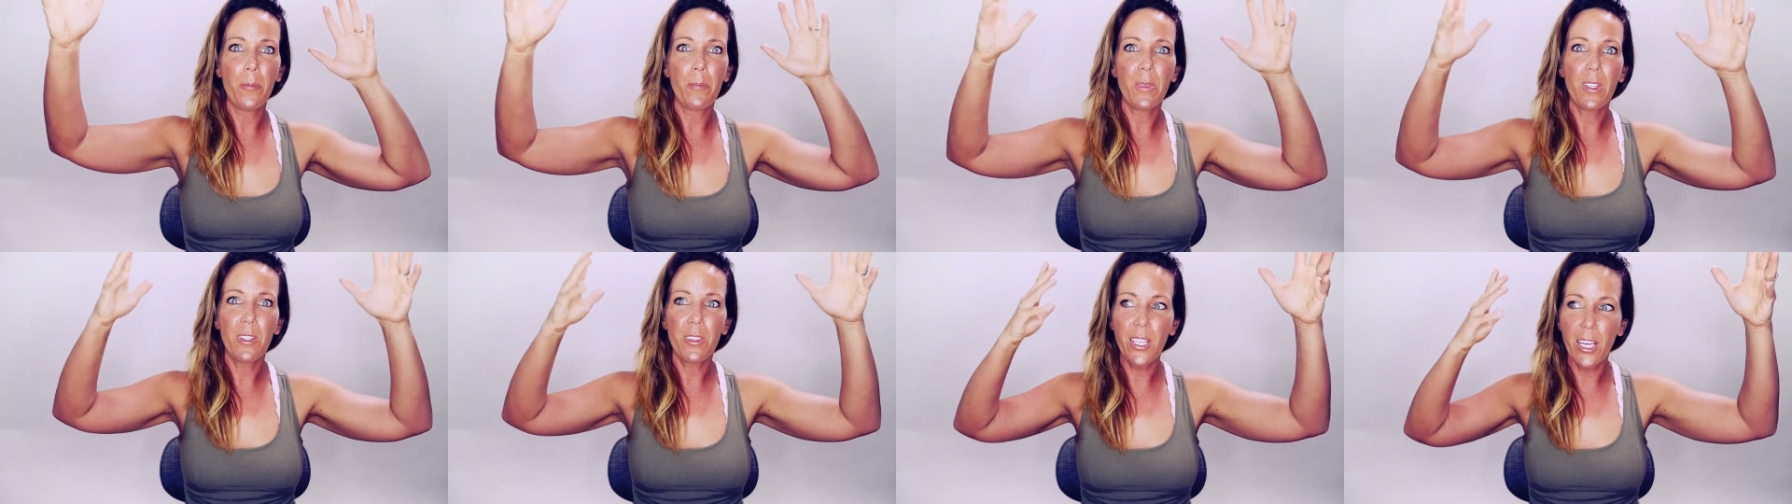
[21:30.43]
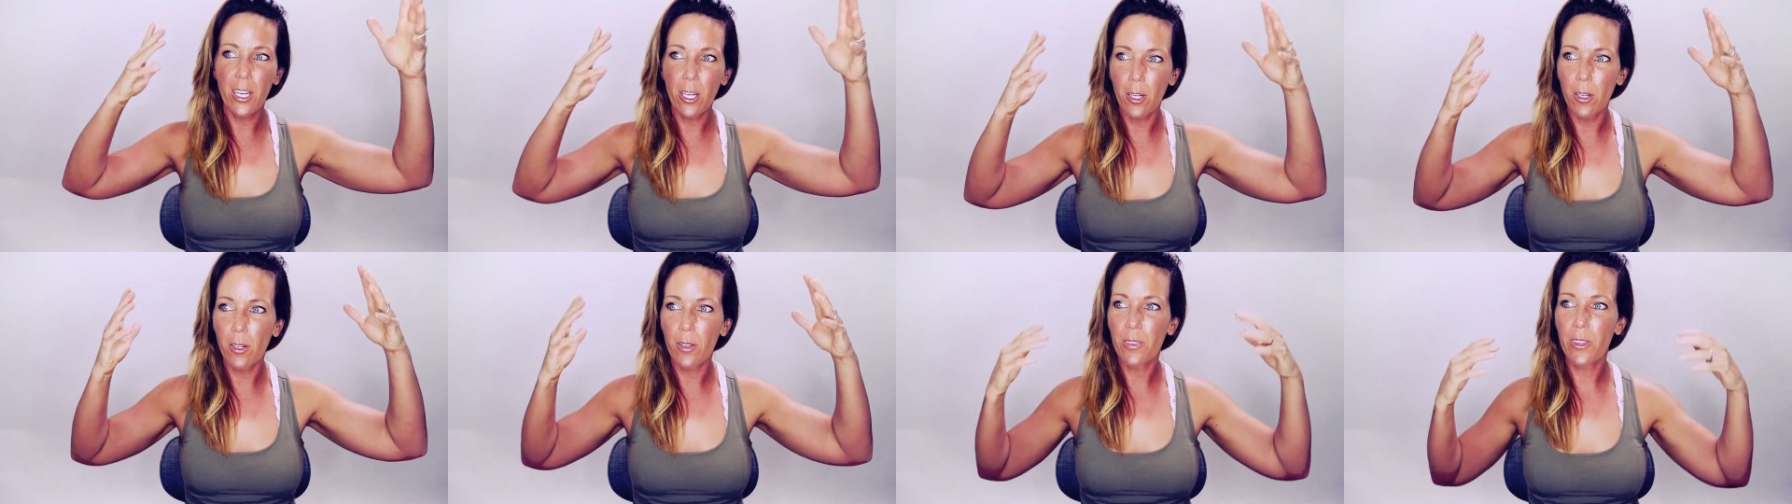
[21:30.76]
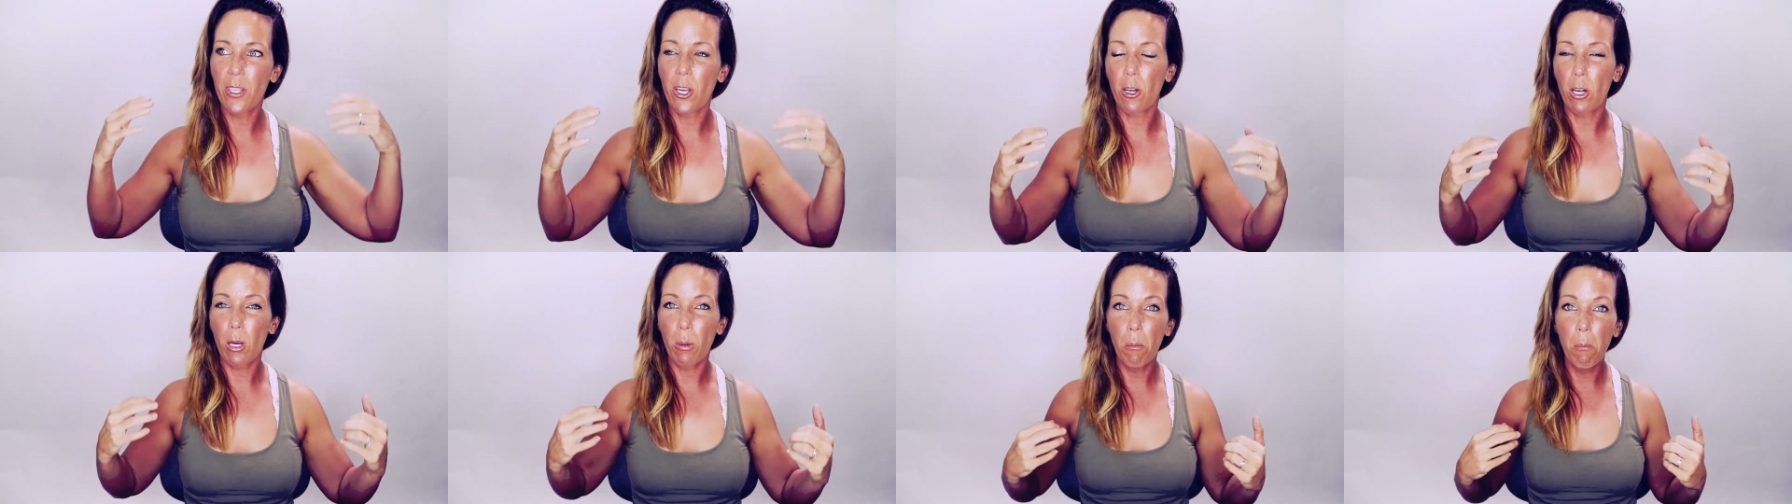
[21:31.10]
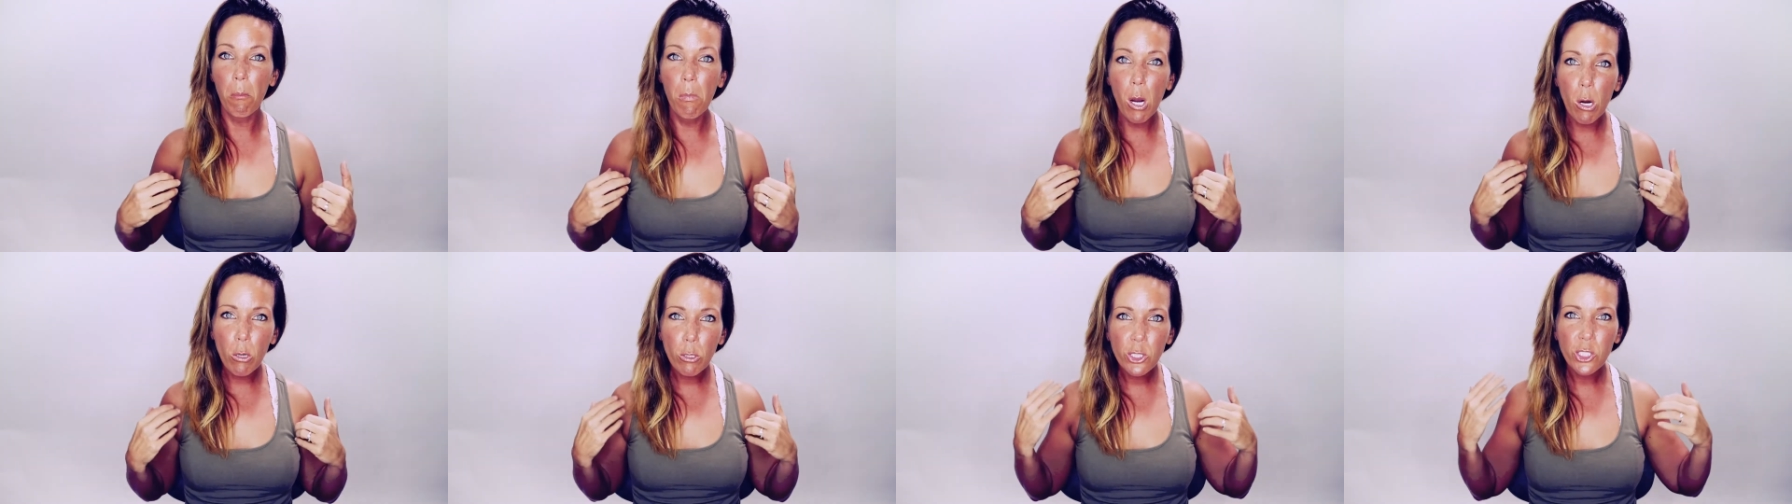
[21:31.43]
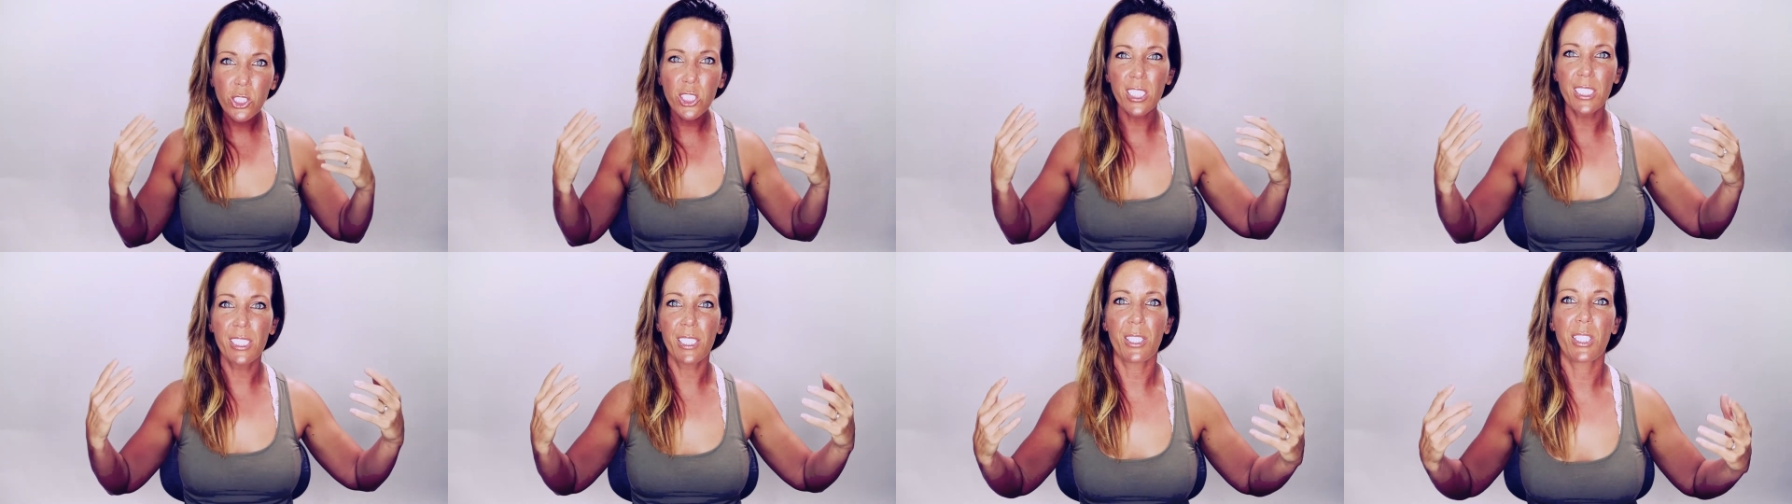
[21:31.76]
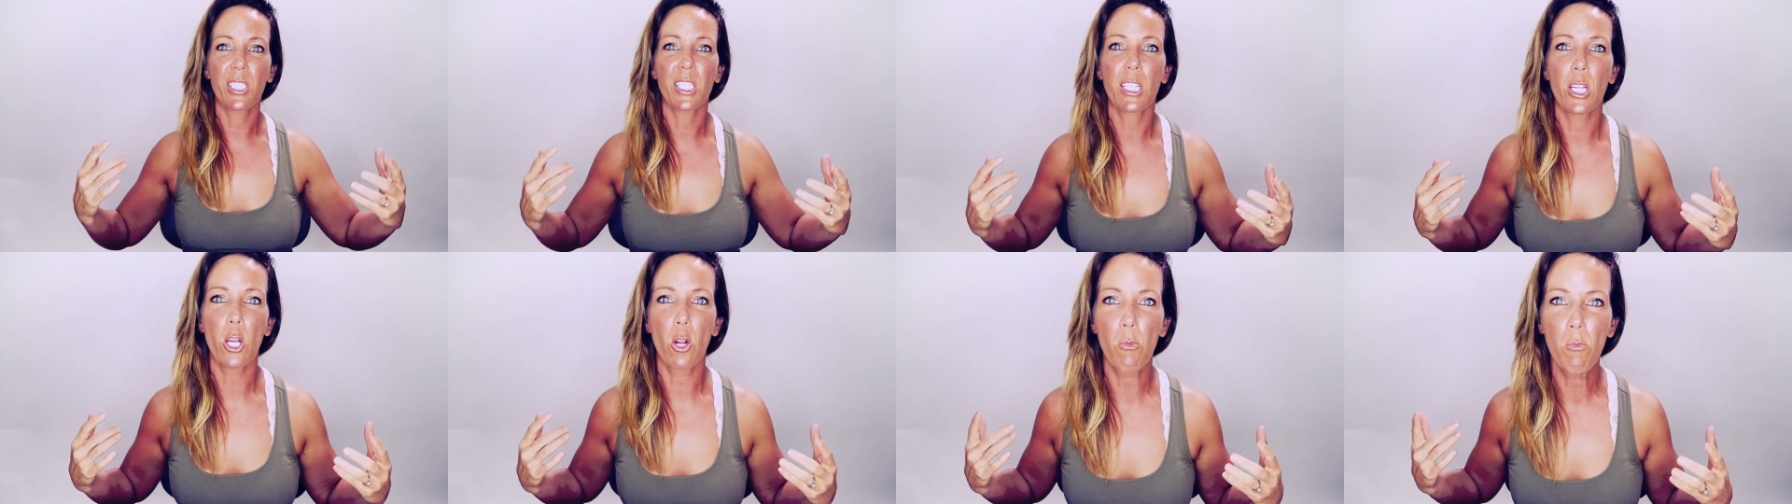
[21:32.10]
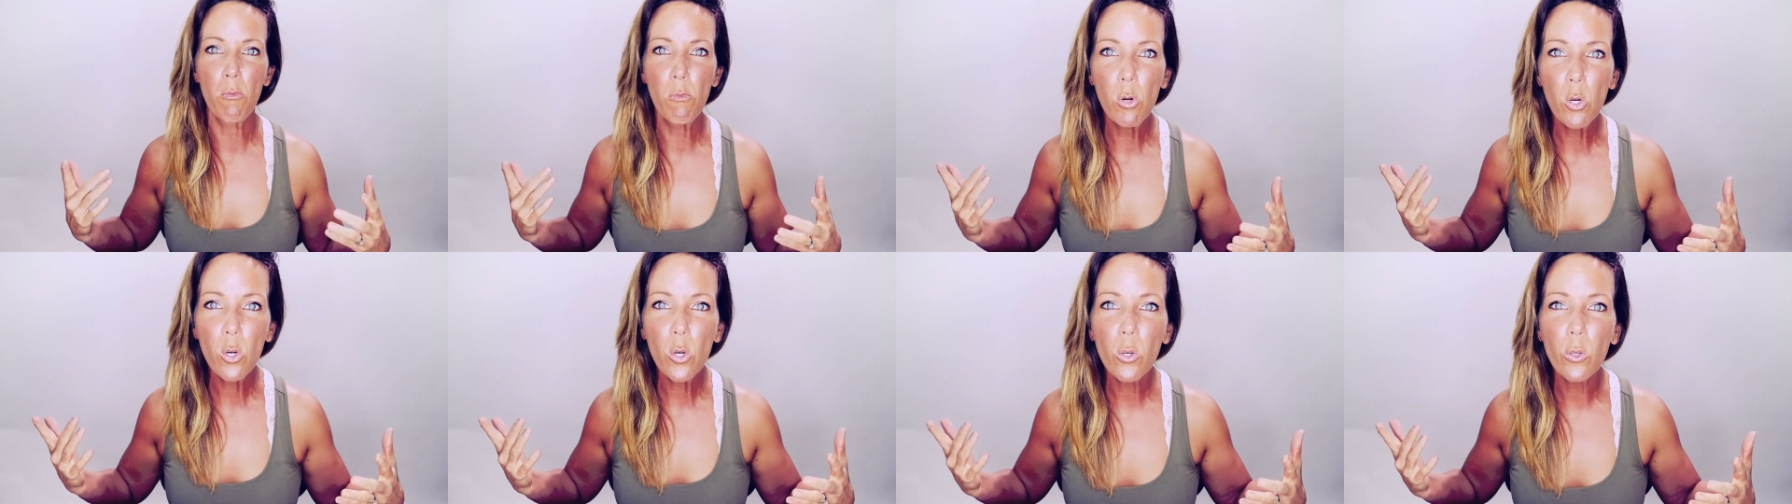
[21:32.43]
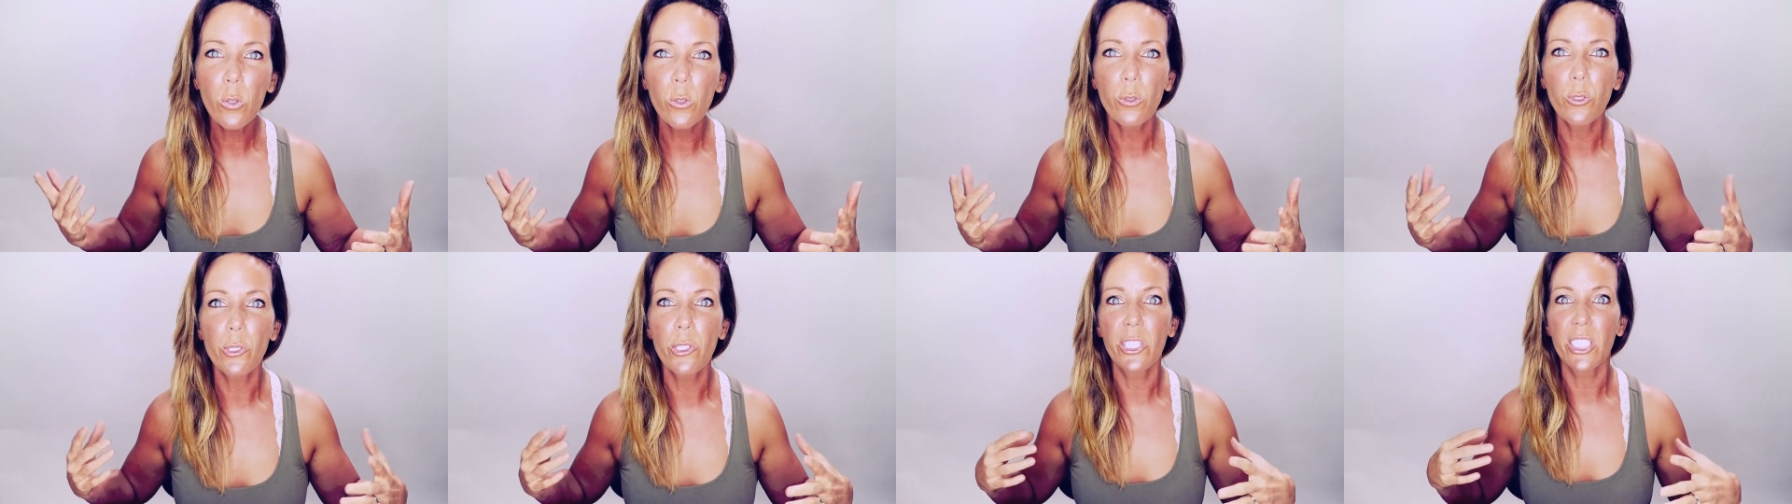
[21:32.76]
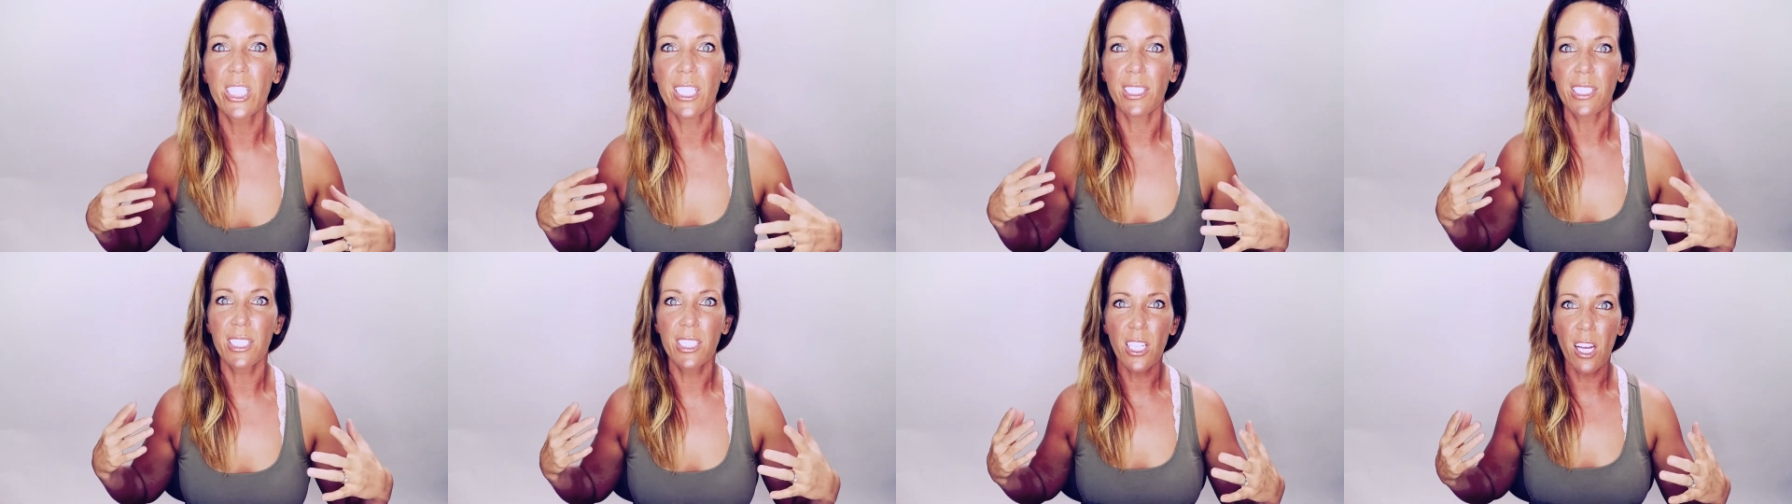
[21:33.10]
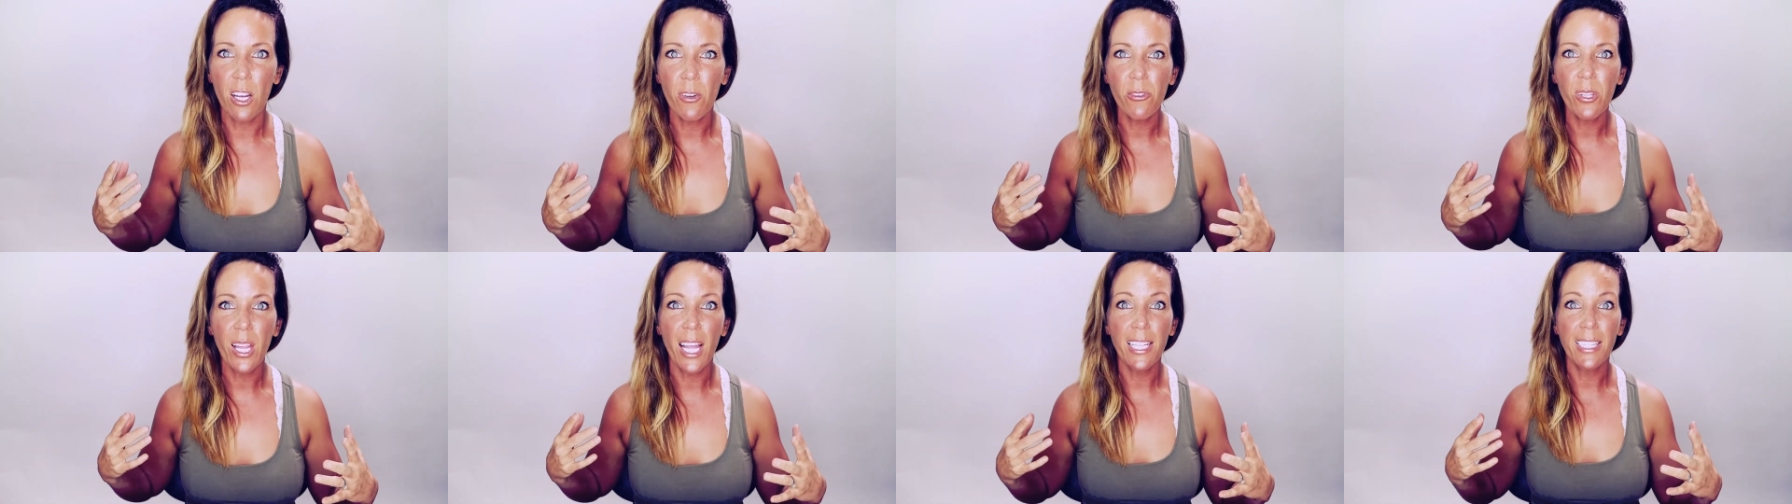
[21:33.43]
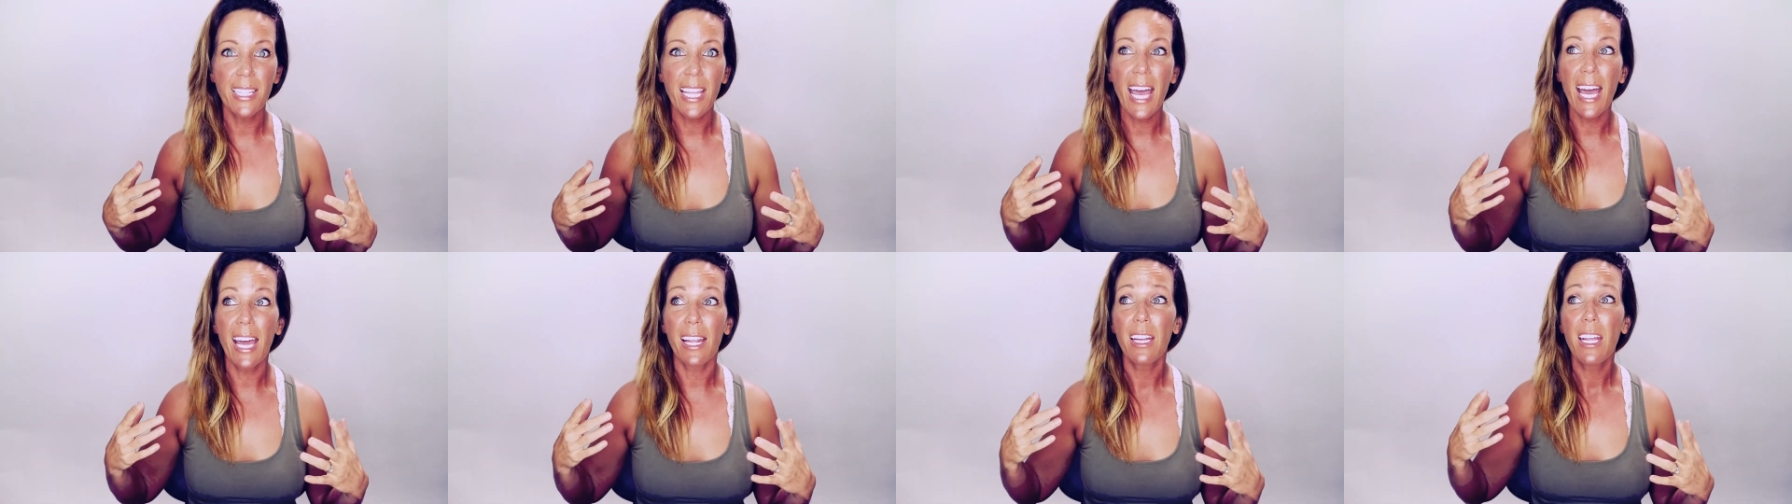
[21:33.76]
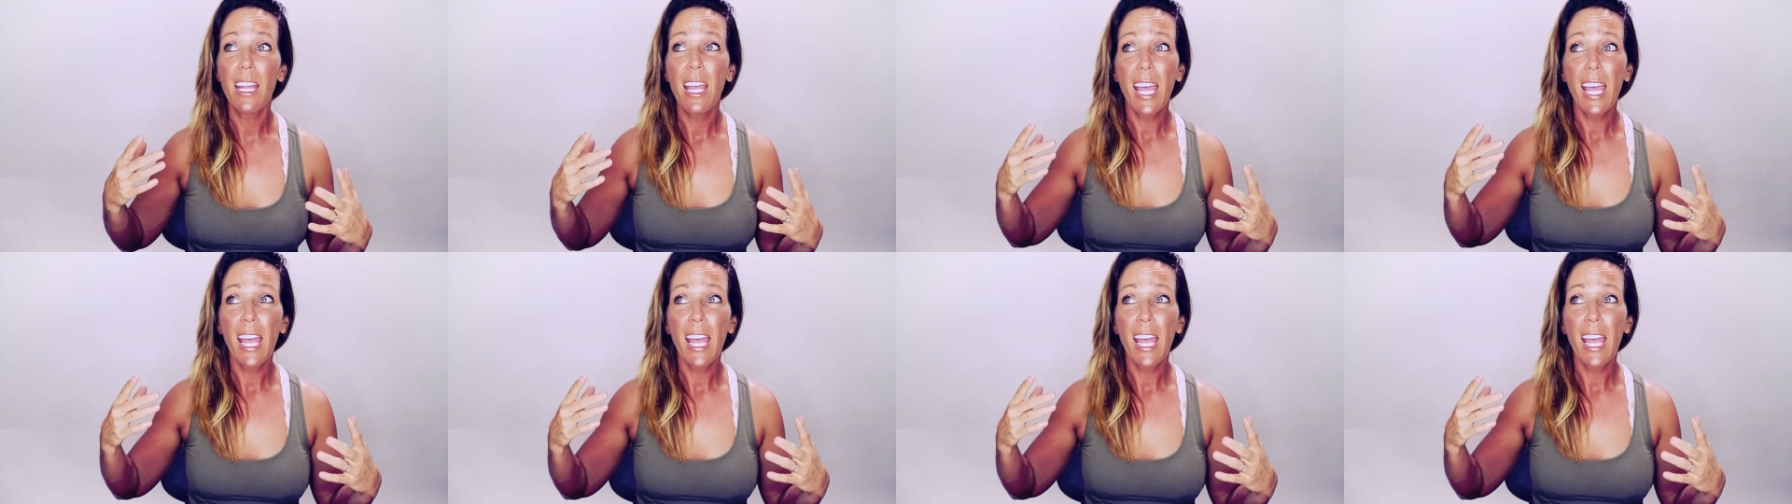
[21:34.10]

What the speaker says: their emotions and their moods and stuff like that.